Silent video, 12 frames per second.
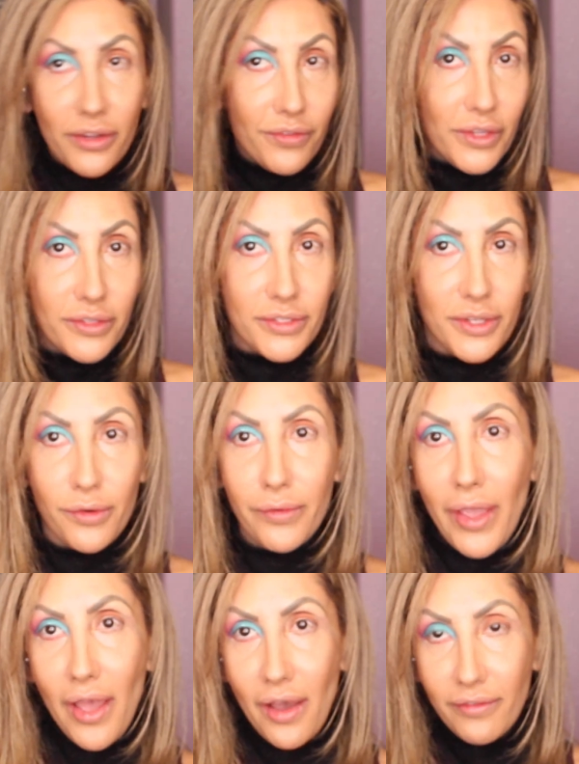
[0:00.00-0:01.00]
if you
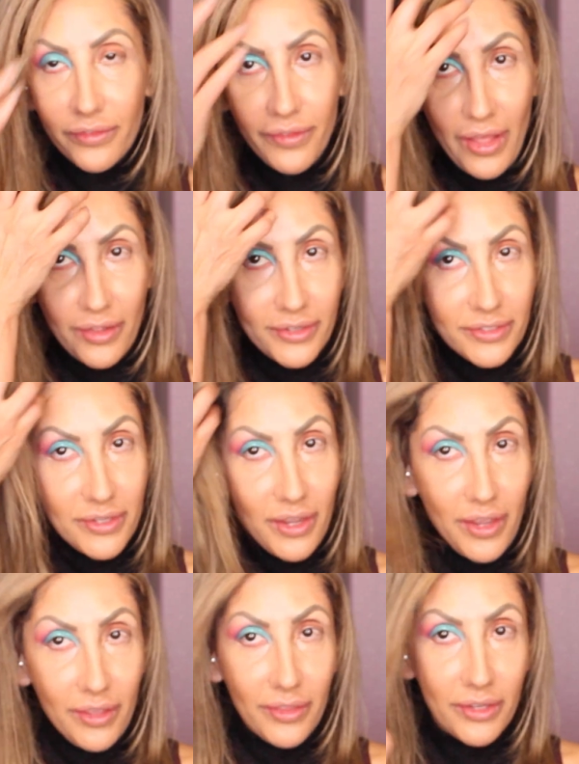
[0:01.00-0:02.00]
don't have a
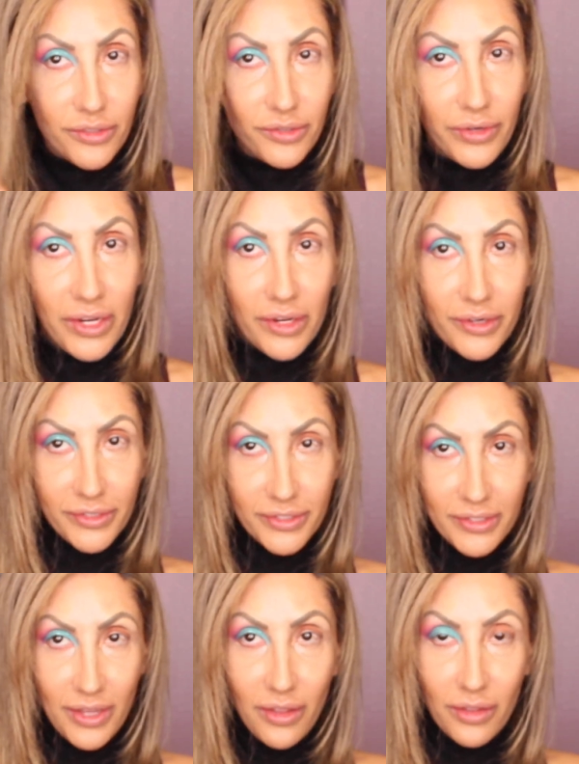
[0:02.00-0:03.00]
Valentine, then treat
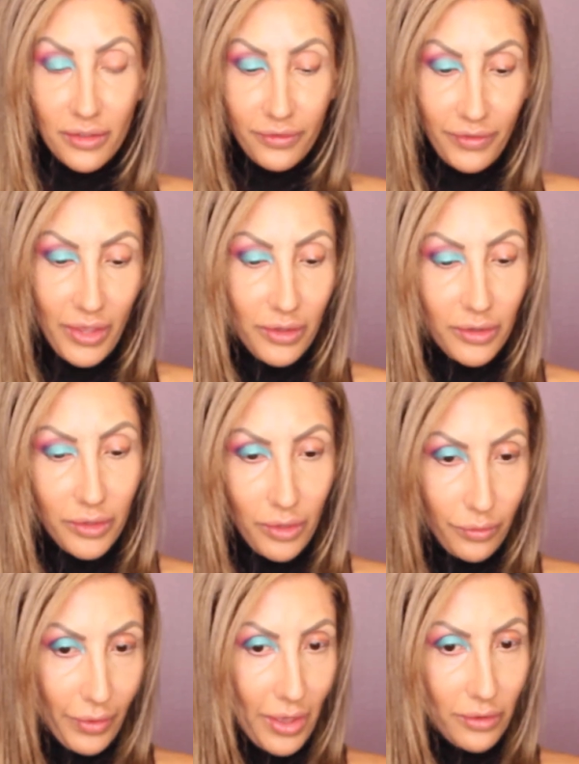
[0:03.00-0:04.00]
yourself and
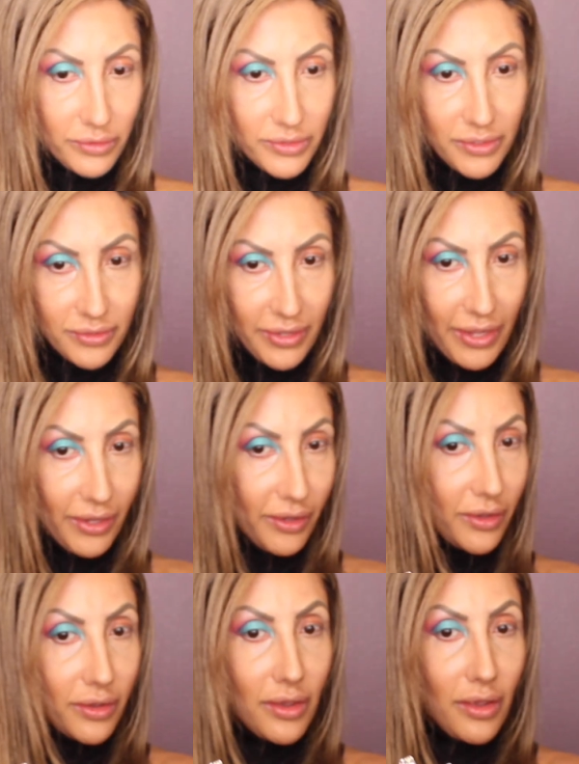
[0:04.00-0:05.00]
go out to
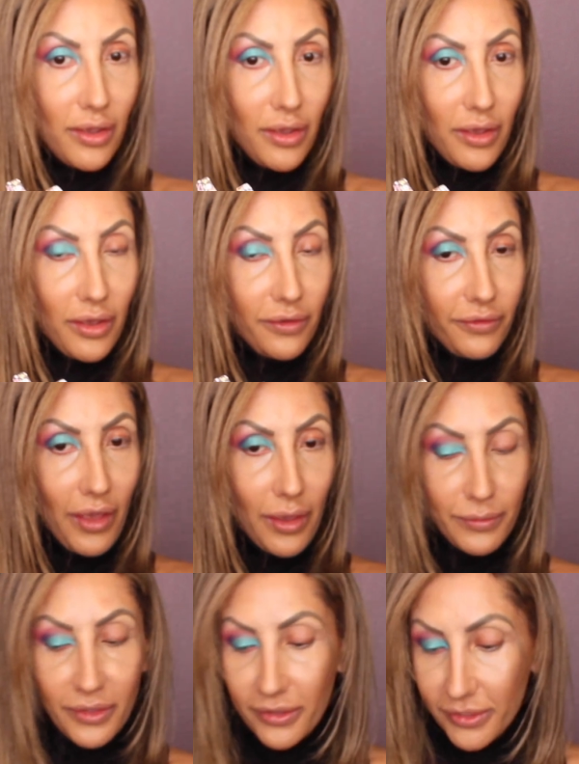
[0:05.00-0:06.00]
like a
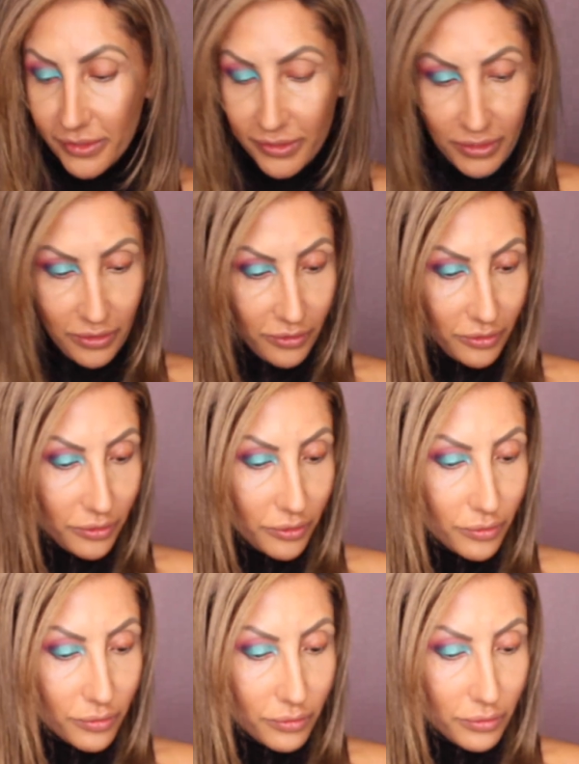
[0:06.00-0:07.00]
fabulous
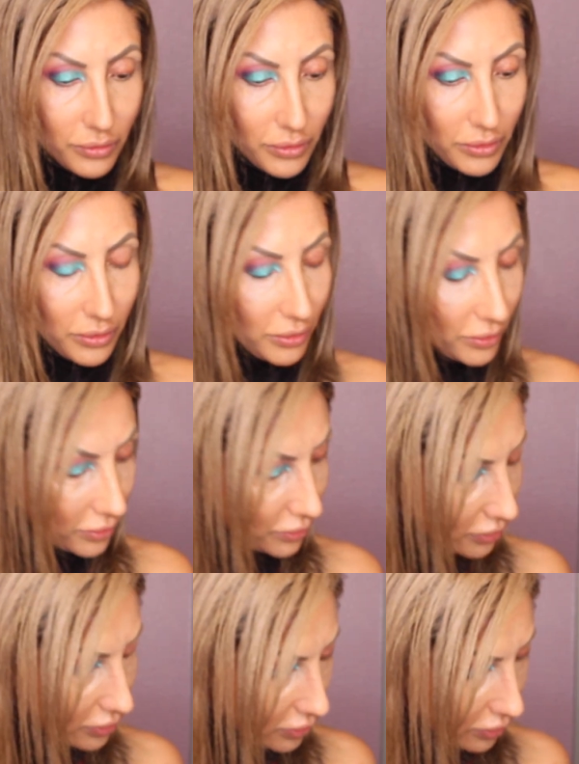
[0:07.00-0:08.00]
dinner or
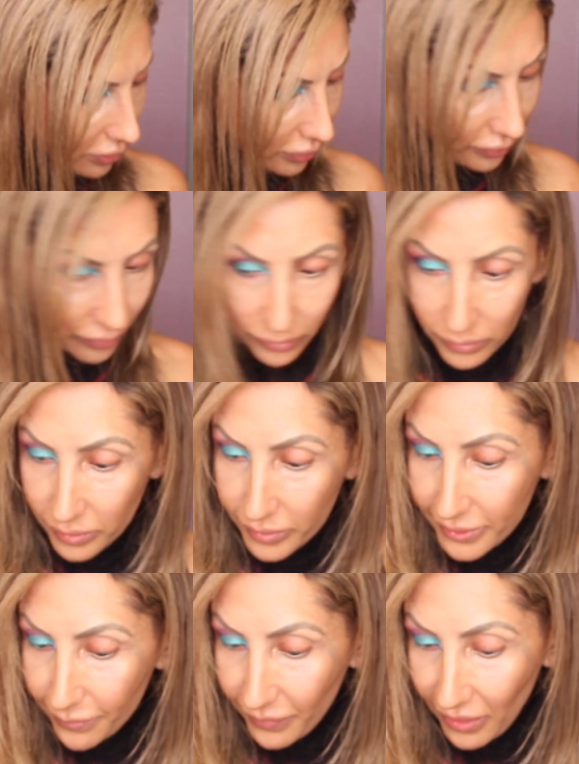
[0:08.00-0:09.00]
go do
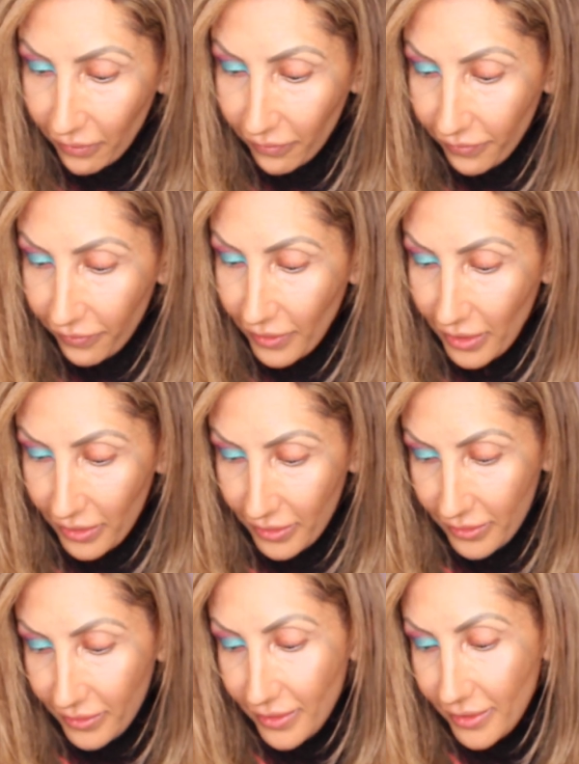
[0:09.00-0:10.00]
something
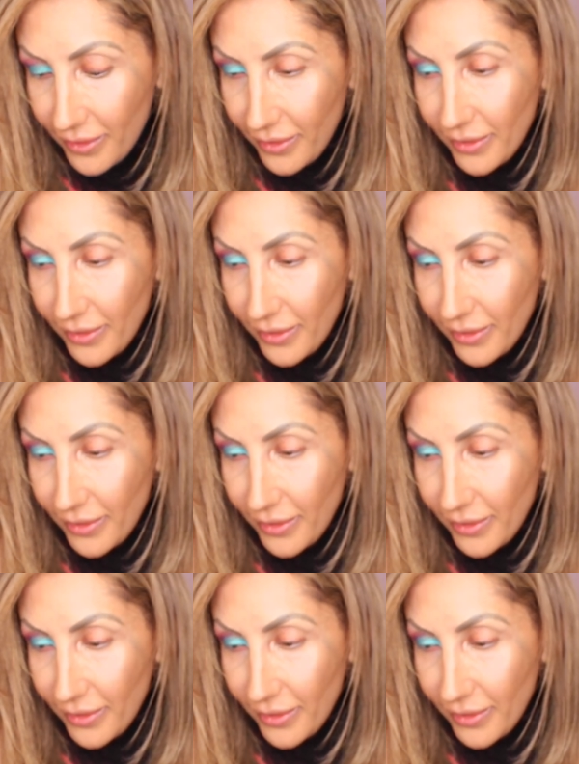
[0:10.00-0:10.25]
fun.